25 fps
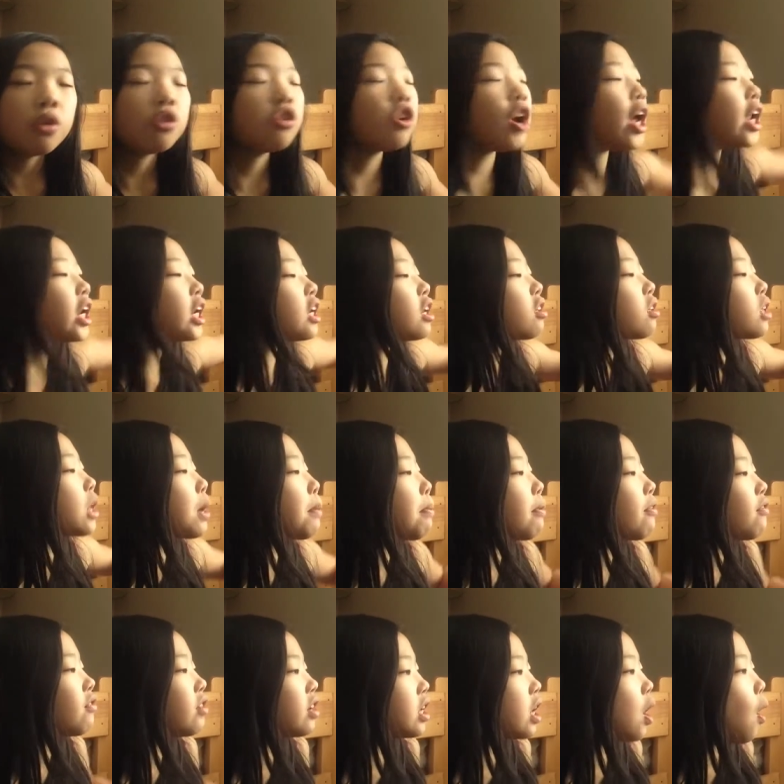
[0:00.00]
Which I did in a separate
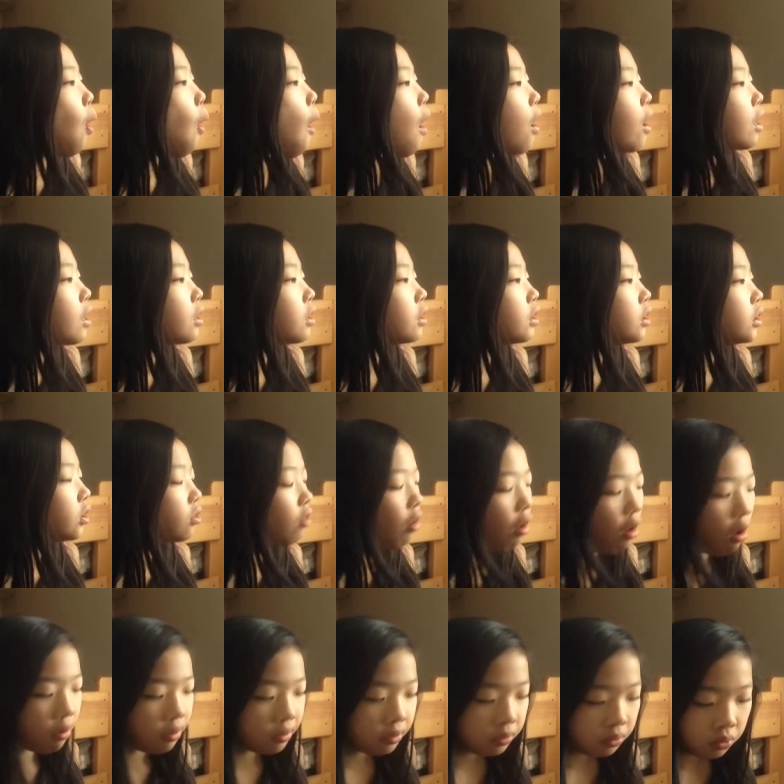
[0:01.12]
video. Can I, can
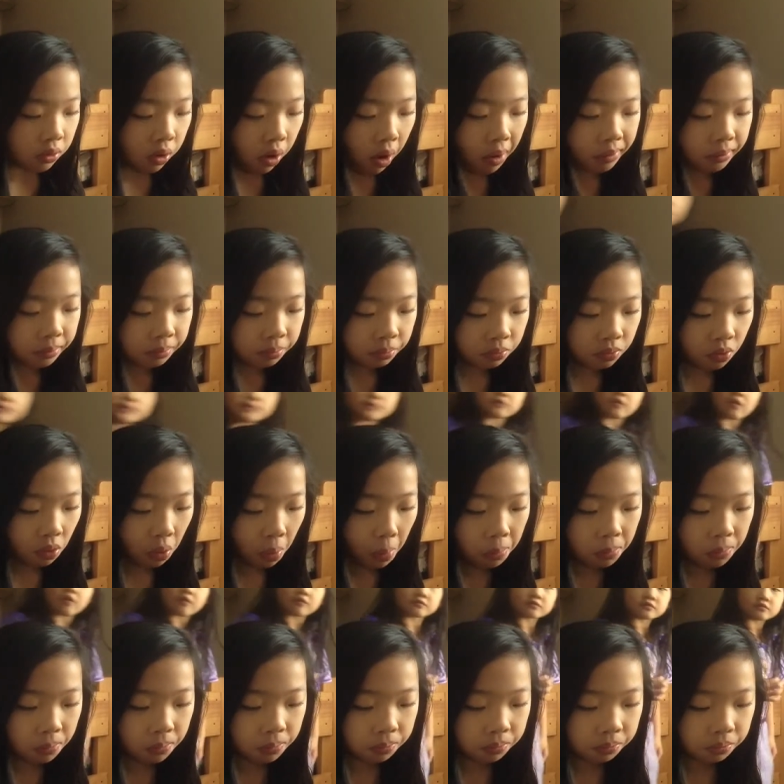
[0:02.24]
I try some?
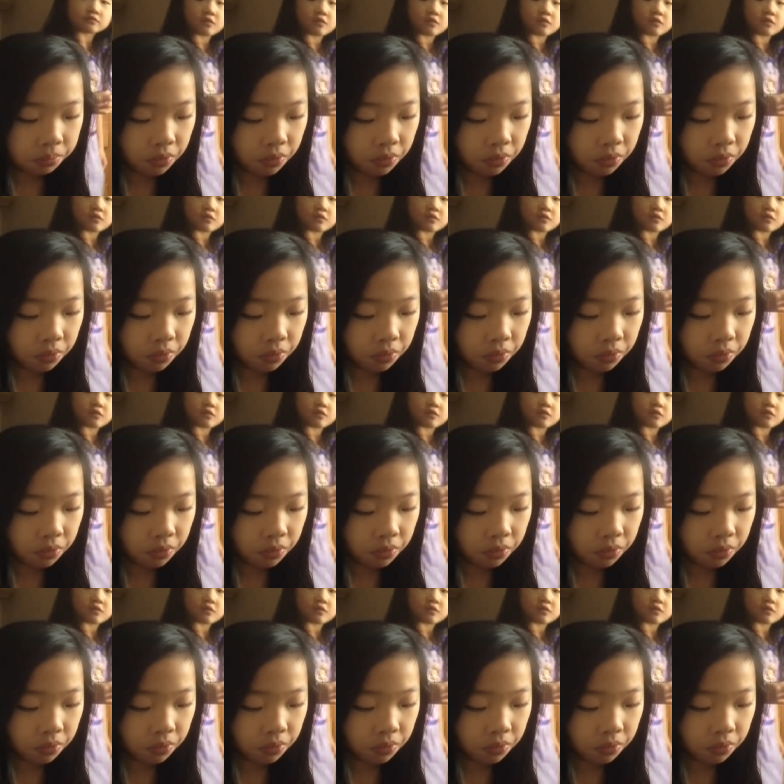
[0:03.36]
